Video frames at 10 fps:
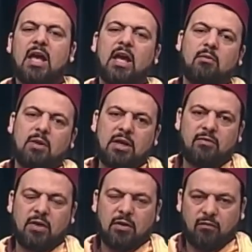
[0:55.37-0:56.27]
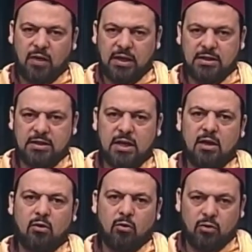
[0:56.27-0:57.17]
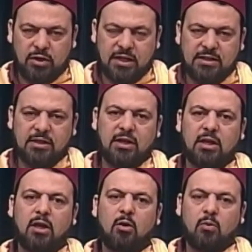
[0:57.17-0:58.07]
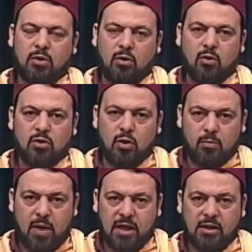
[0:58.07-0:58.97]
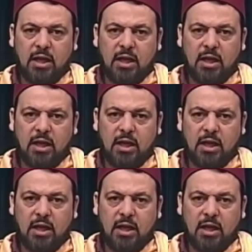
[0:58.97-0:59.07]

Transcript: and belief in fate or destiny, whether good or bad.